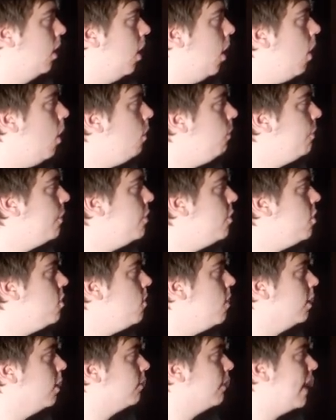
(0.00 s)
Oh, the new
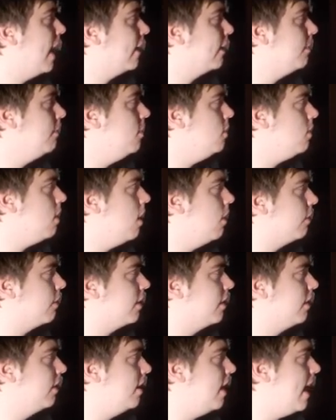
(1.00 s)
ones! We got some new
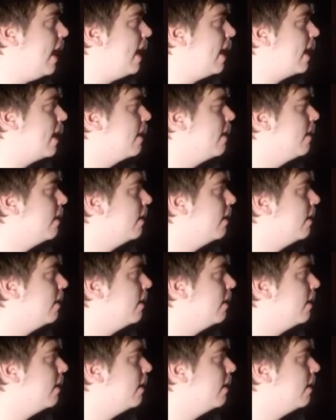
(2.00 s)
ghosts! Yay!